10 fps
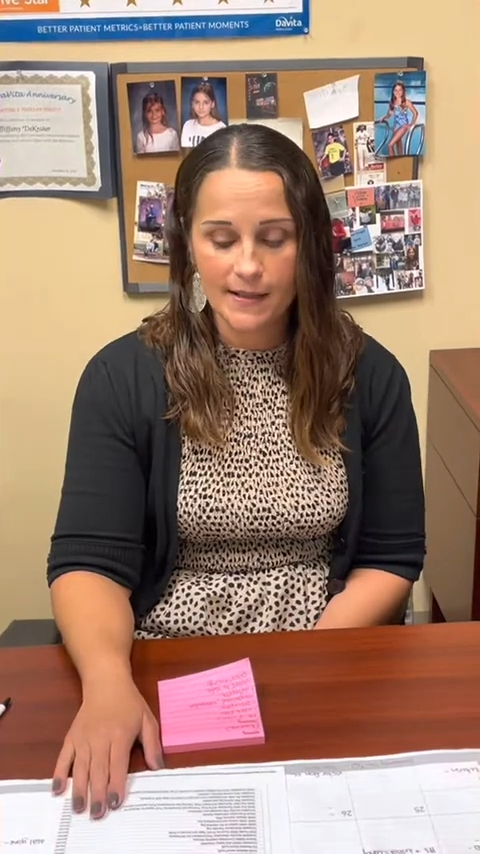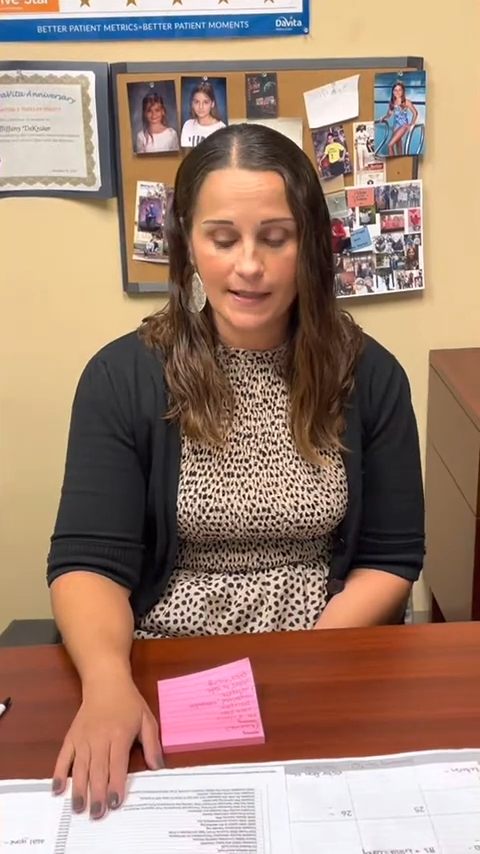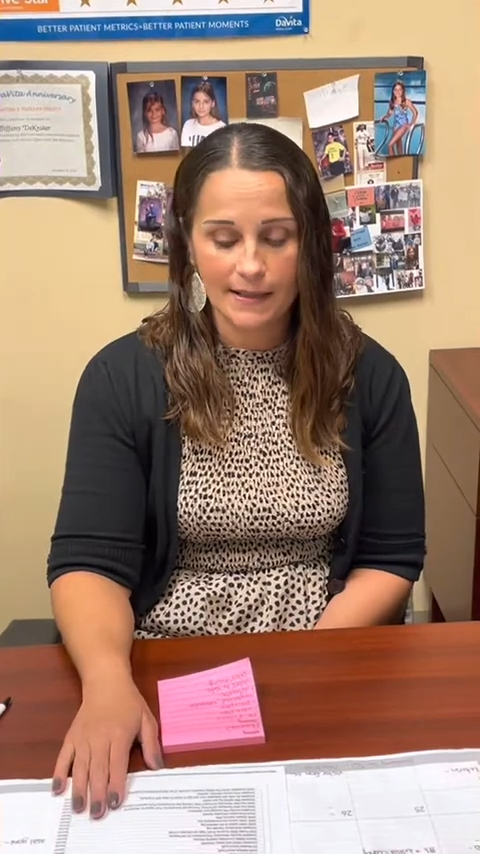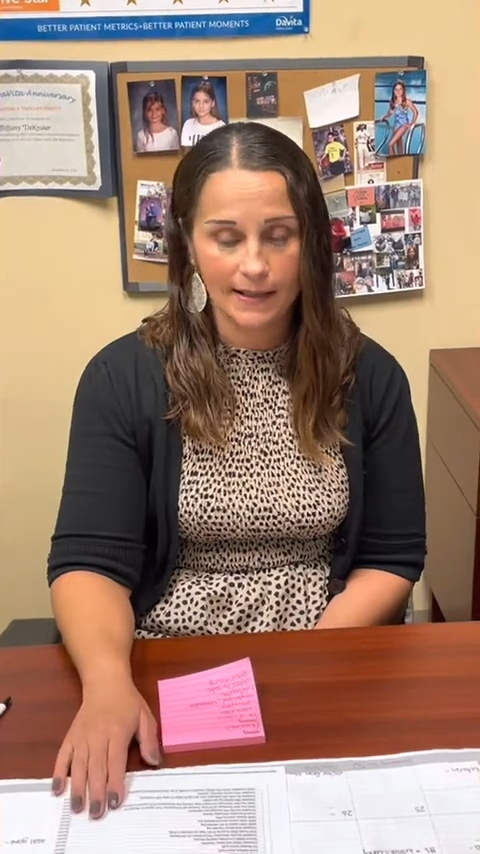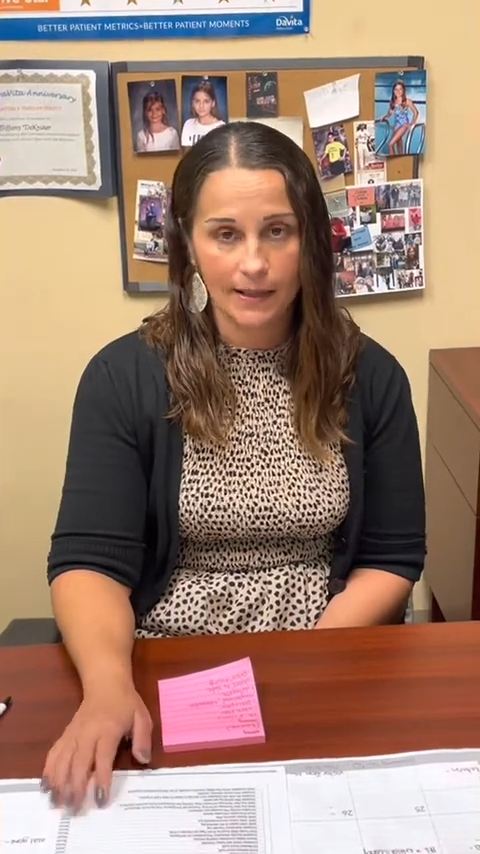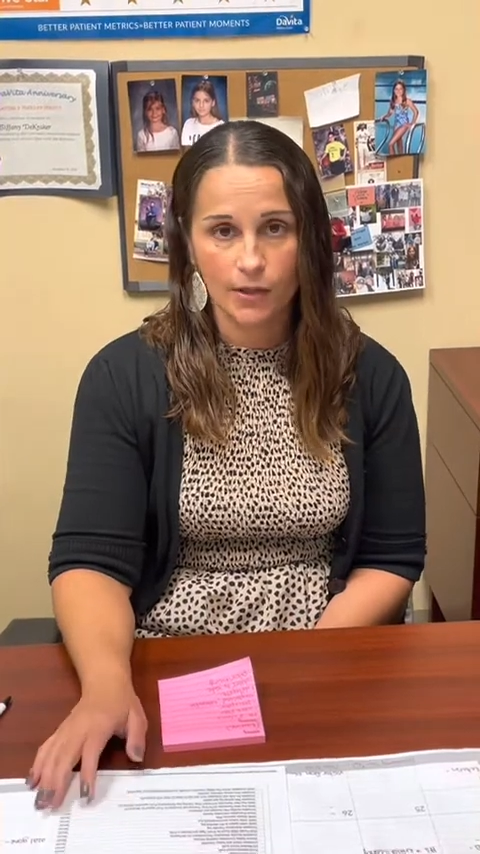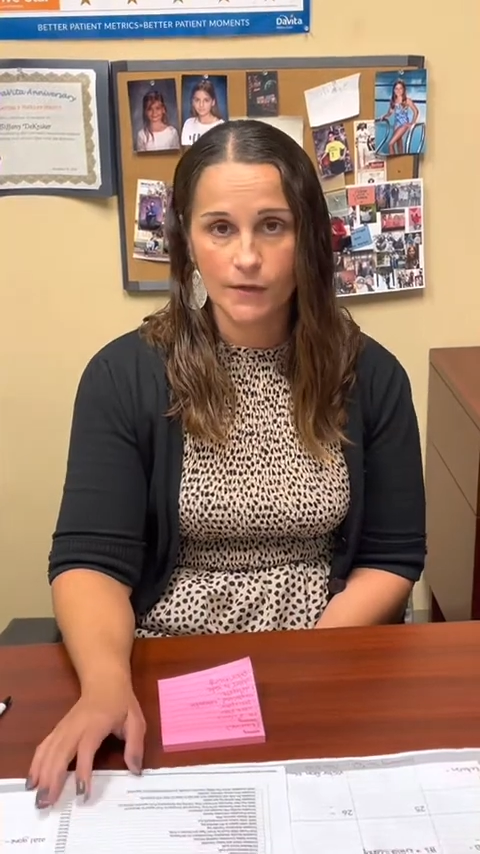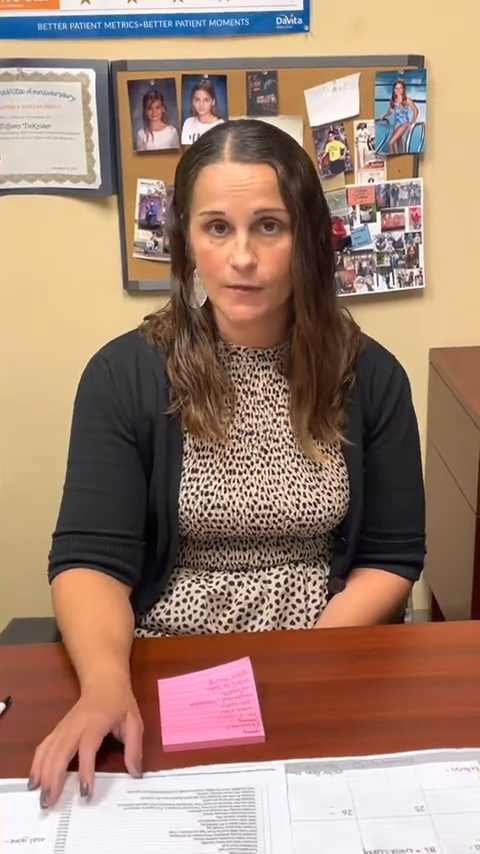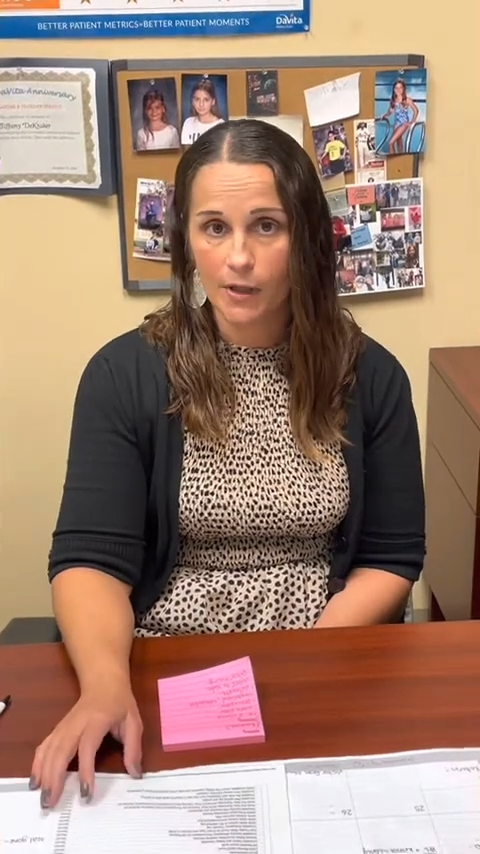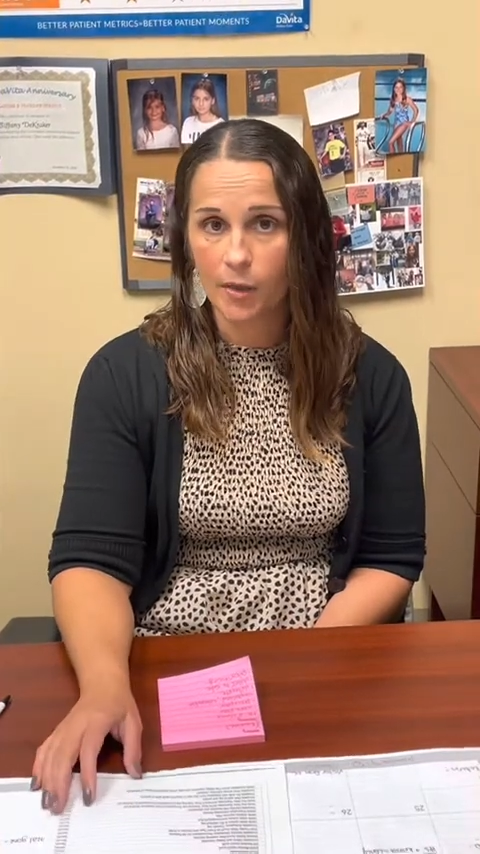and I
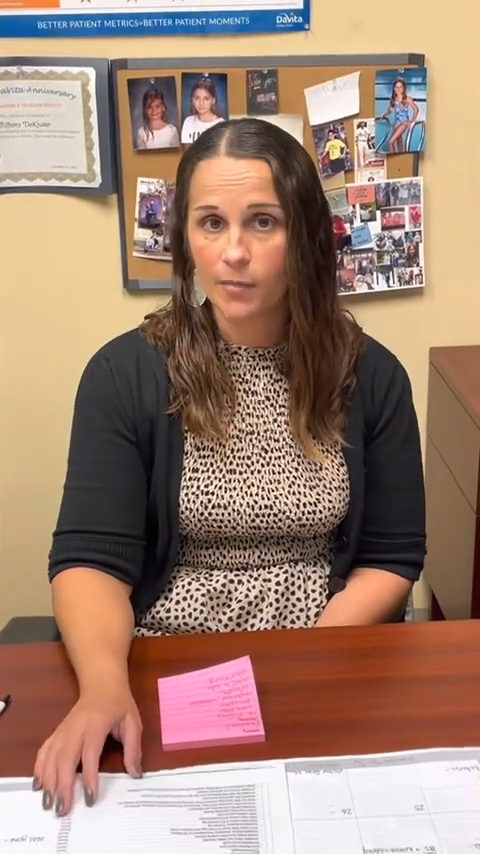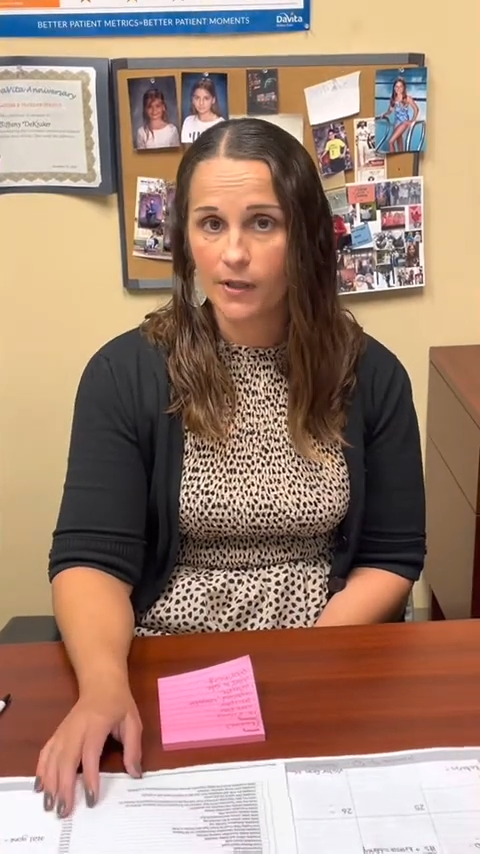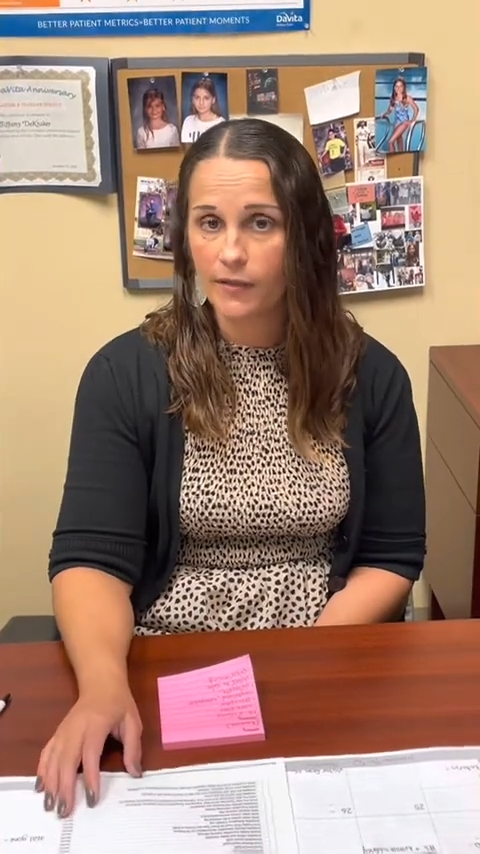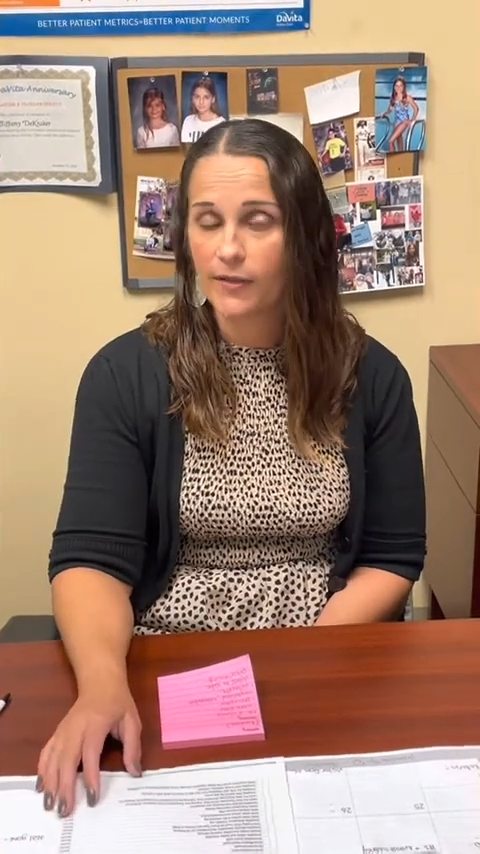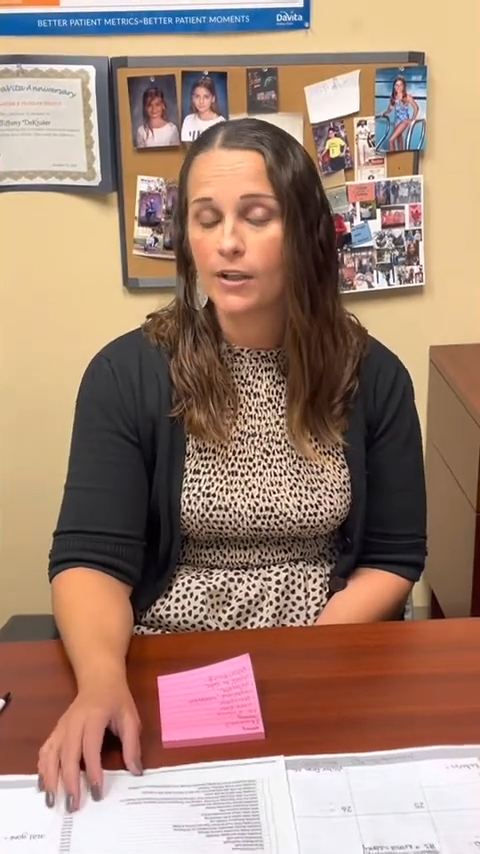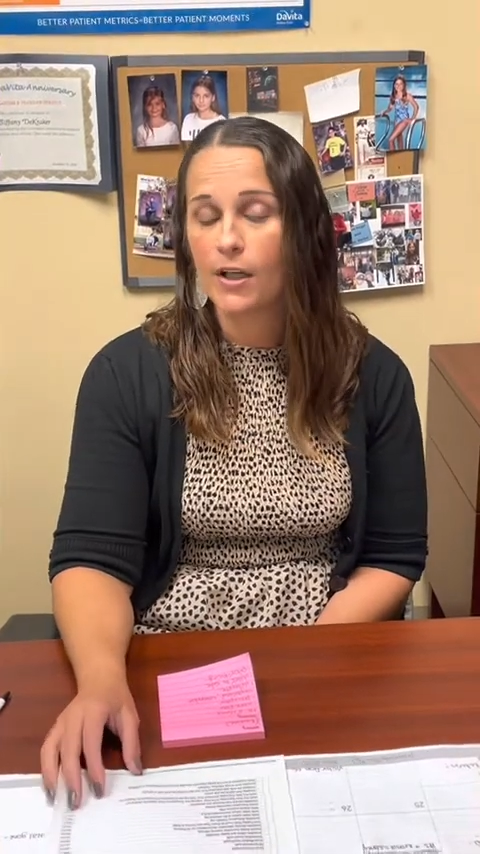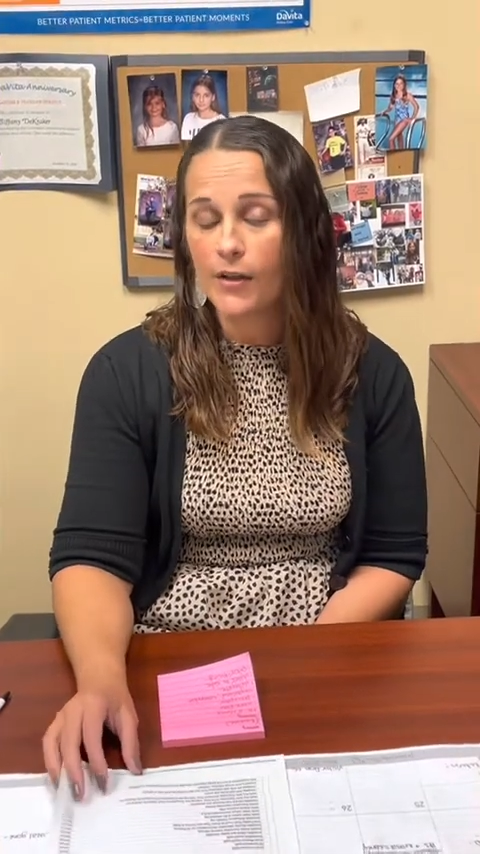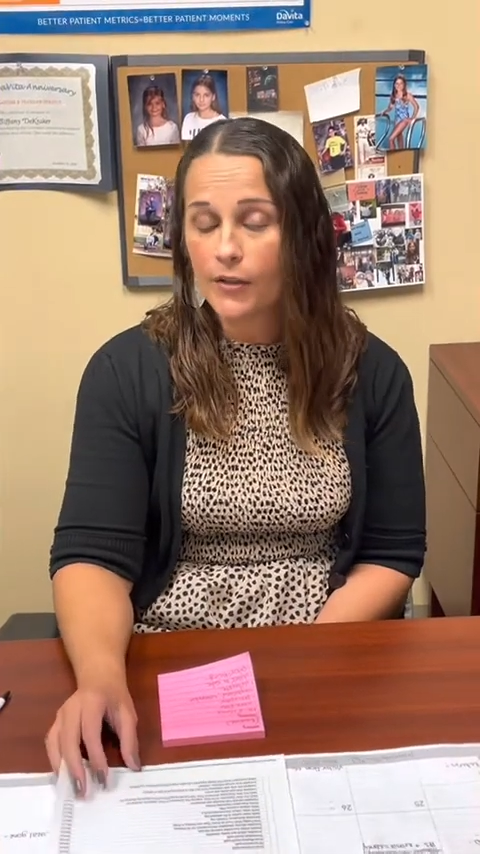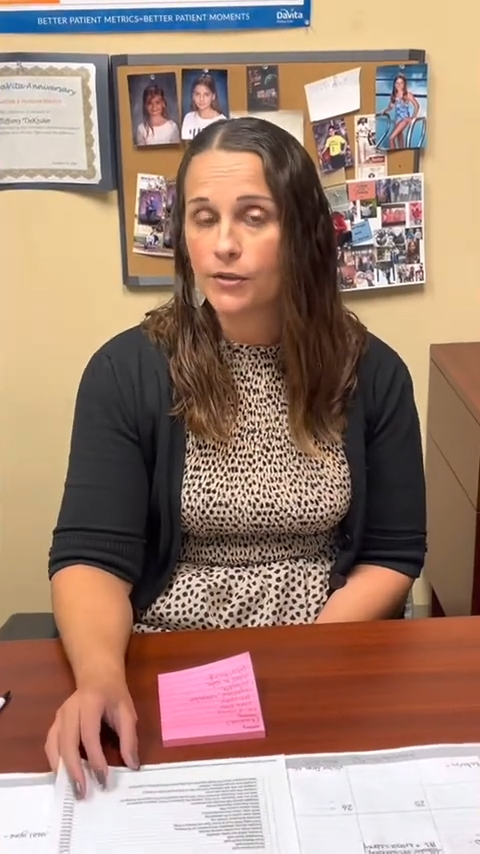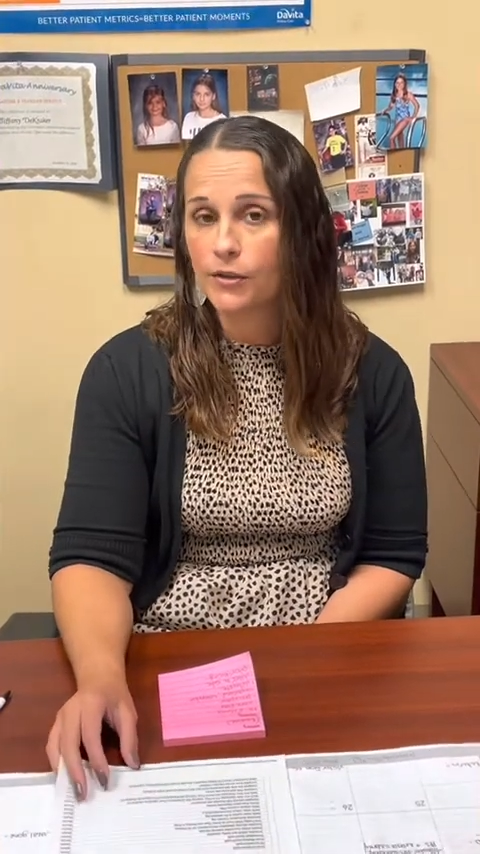also help cover other